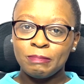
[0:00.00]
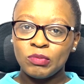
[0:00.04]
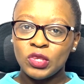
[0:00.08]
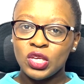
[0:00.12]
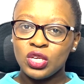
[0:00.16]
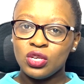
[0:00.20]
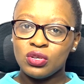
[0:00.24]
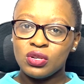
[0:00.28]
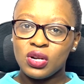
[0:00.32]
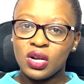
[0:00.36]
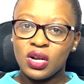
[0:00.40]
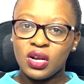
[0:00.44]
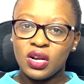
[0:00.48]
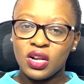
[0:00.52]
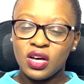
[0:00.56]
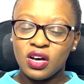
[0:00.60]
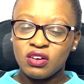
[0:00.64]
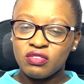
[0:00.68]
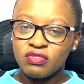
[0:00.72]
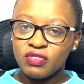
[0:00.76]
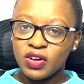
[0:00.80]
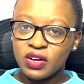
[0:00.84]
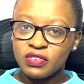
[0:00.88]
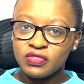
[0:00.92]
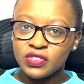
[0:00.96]
You
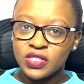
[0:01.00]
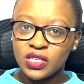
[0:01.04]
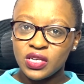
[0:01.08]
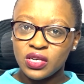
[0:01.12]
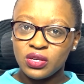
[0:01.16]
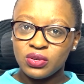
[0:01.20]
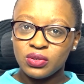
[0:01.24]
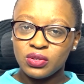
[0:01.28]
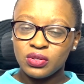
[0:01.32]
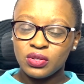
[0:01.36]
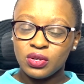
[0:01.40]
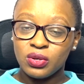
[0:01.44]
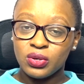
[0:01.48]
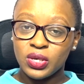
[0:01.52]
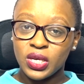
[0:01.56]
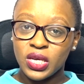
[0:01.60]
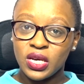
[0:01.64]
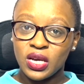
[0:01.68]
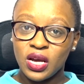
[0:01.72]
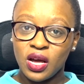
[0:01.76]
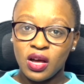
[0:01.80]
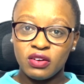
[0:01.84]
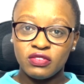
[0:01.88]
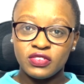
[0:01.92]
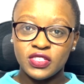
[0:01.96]
love
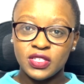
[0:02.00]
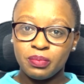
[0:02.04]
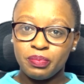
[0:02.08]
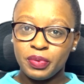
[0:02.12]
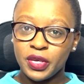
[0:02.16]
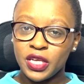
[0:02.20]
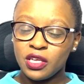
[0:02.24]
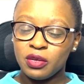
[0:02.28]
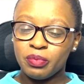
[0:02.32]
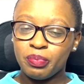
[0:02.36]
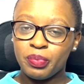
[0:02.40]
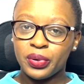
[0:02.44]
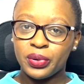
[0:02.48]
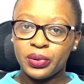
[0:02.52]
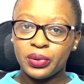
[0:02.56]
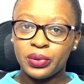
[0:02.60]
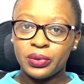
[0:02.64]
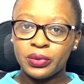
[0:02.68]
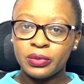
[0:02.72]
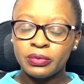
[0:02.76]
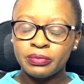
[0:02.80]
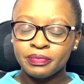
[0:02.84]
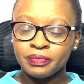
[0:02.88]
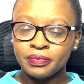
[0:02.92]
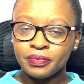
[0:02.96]
looking after
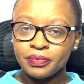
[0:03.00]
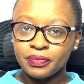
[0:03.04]
people.